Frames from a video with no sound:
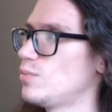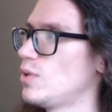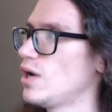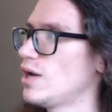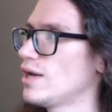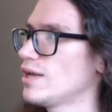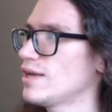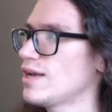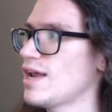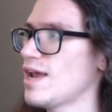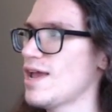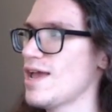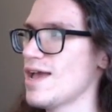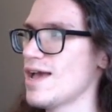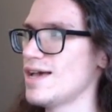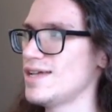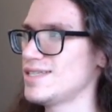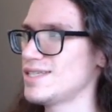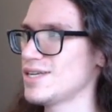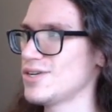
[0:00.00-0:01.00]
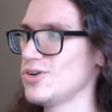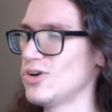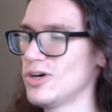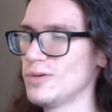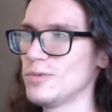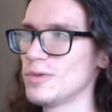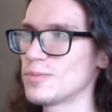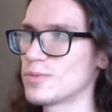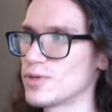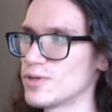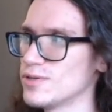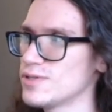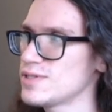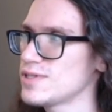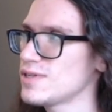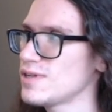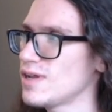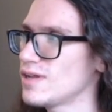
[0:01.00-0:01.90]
But as a normal person,